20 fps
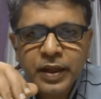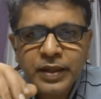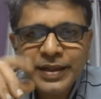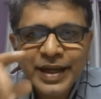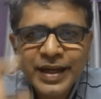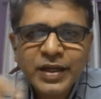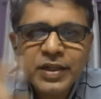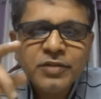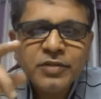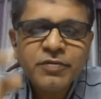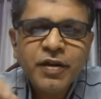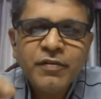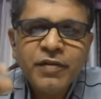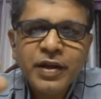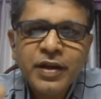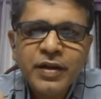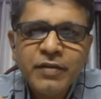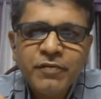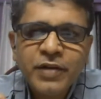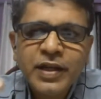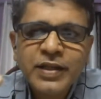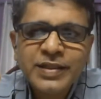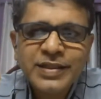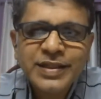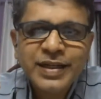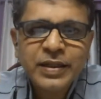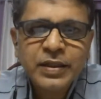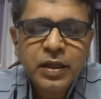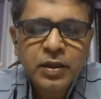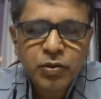And that is why when I
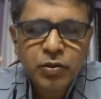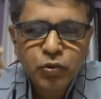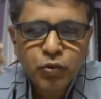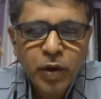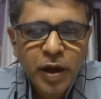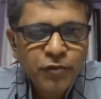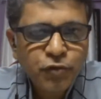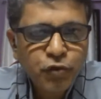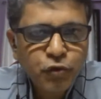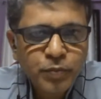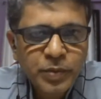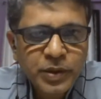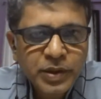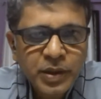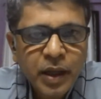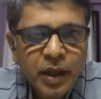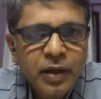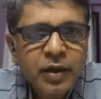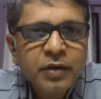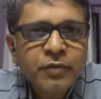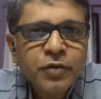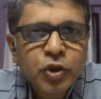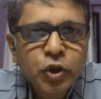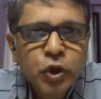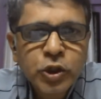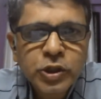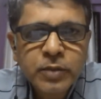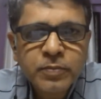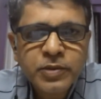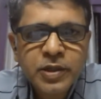said that you have to be thorough with
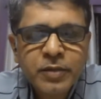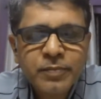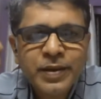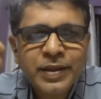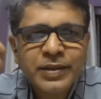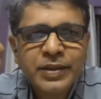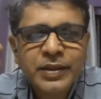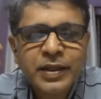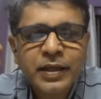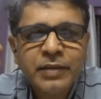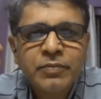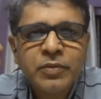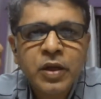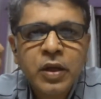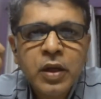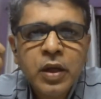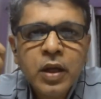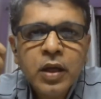your subject by the time